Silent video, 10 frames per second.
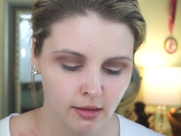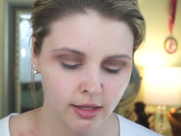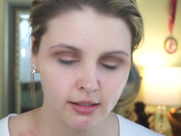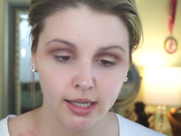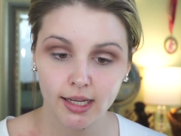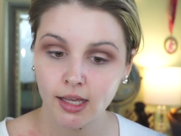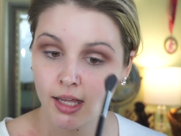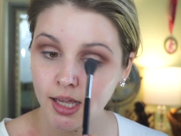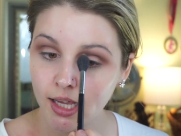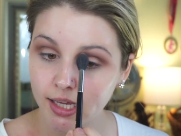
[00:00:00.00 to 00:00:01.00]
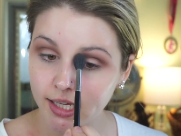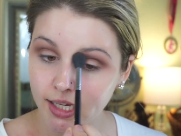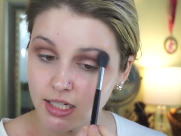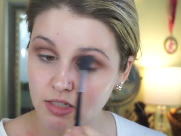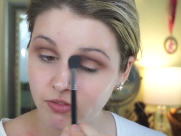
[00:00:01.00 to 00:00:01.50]
that like,
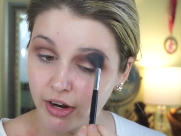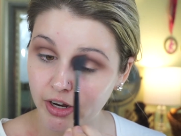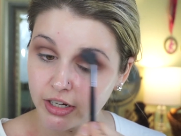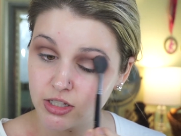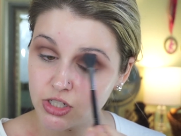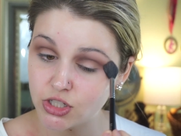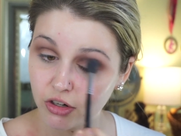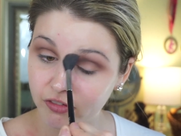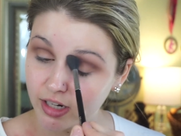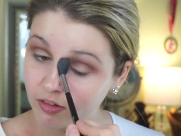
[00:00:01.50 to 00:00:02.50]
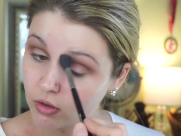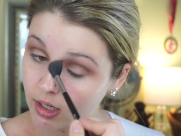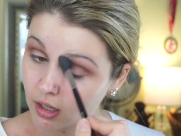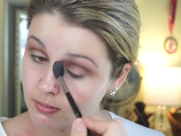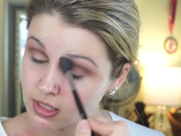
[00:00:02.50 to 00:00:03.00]
he is very conservative when
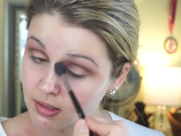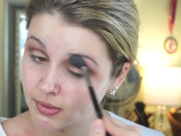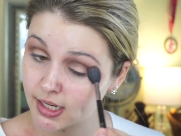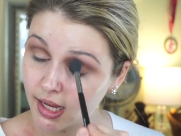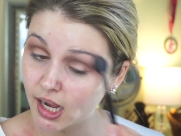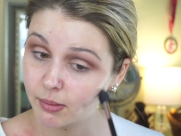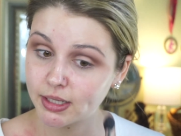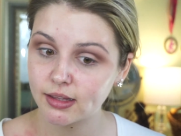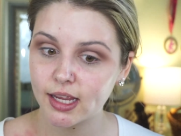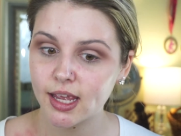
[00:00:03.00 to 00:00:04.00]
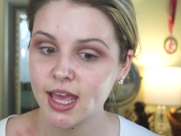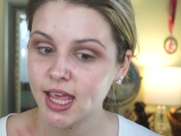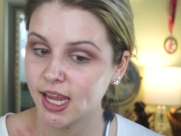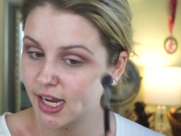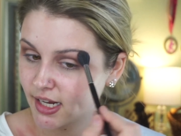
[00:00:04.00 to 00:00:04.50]
it comes to me. And I mean like,
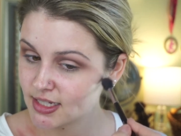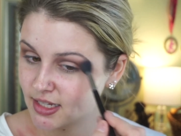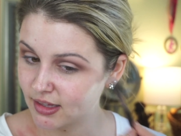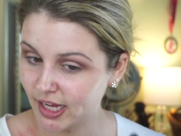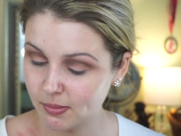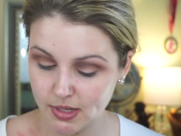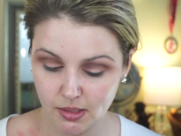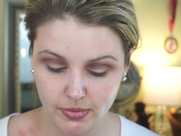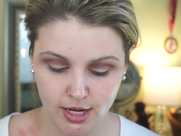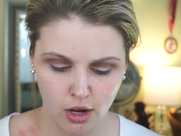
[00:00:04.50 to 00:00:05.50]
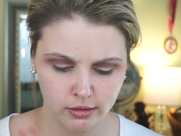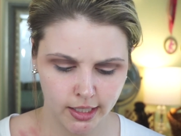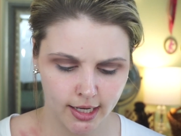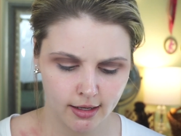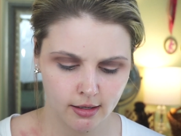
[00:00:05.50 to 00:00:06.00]
he doesn't like me to be all
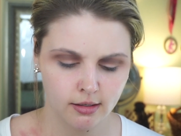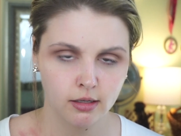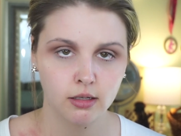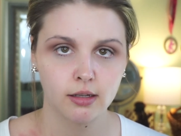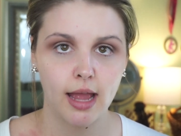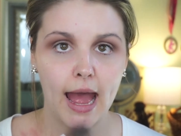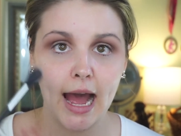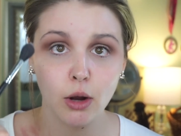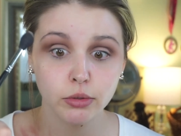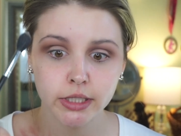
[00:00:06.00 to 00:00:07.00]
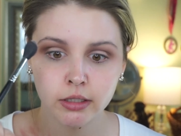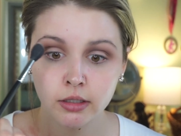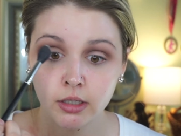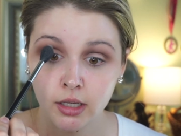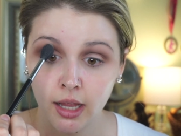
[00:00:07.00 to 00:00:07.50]
like out
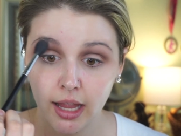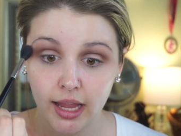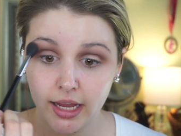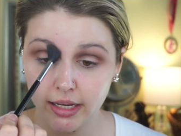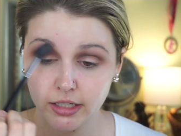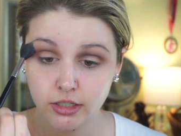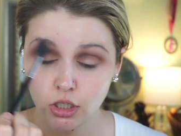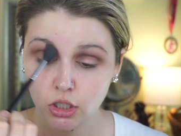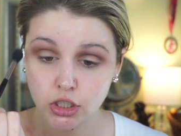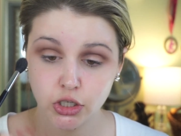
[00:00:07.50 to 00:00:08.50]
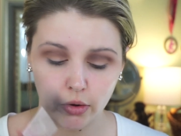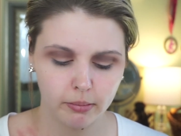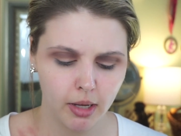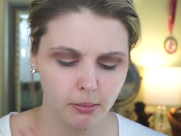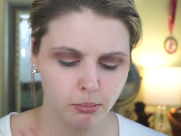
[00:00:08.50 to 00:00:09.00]
and
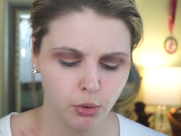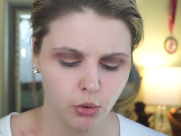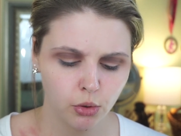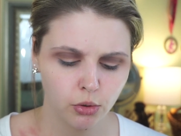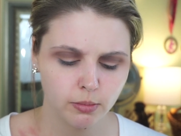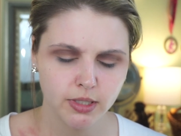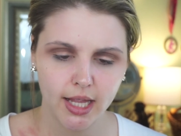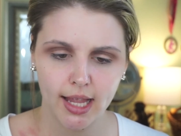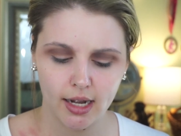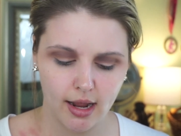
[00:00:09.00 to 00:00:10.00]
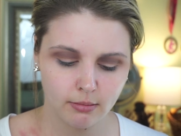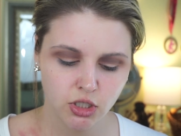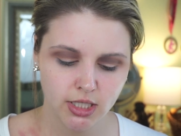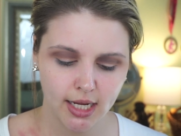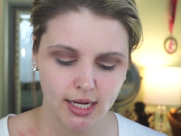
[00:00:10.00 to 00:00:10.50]
showing my boobs. And I'm
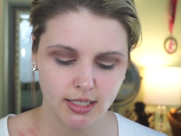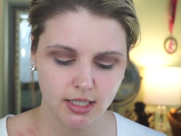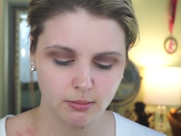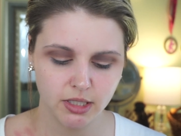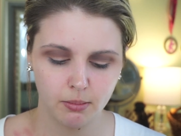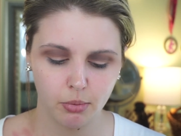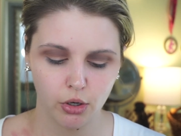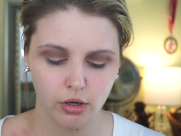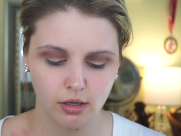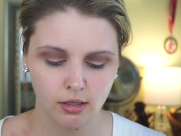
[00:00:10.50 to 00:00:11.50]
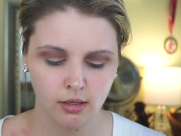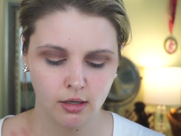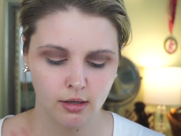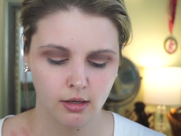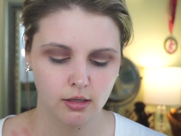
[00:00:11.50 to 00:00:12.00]
just taking some tempera,
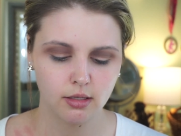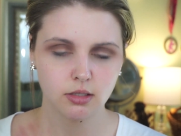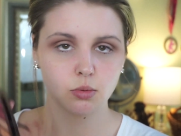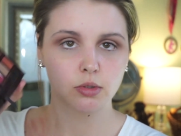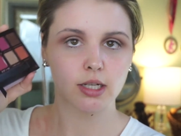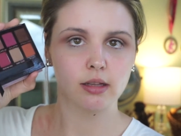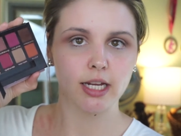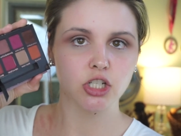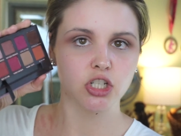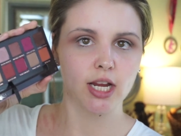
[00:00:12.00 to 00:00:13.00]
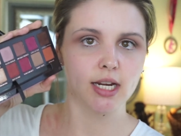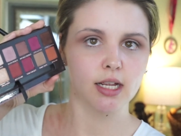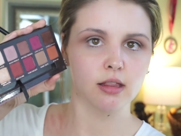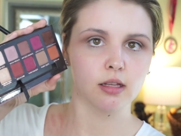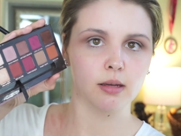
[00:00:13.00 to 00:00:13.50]
this really light shade
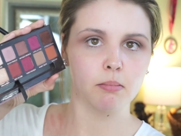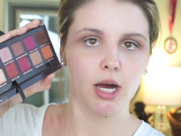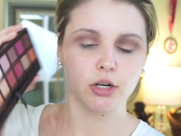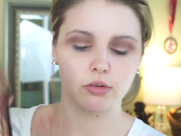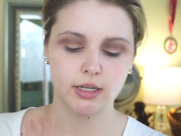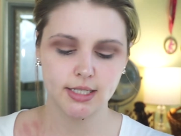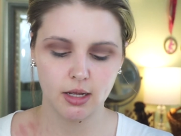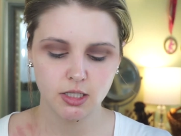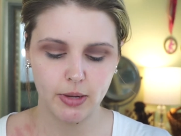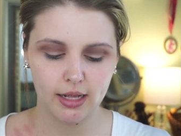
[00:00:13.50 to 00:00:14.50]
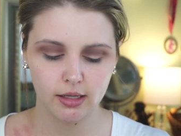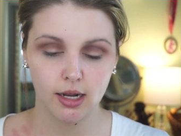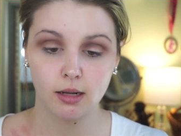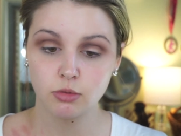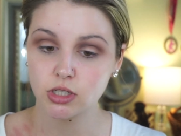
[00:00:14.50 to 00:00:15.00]
in the Modern Renaissance palette,
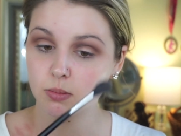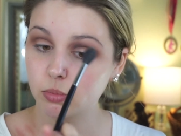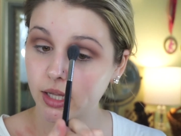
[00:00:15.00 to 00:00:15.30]
and I'm just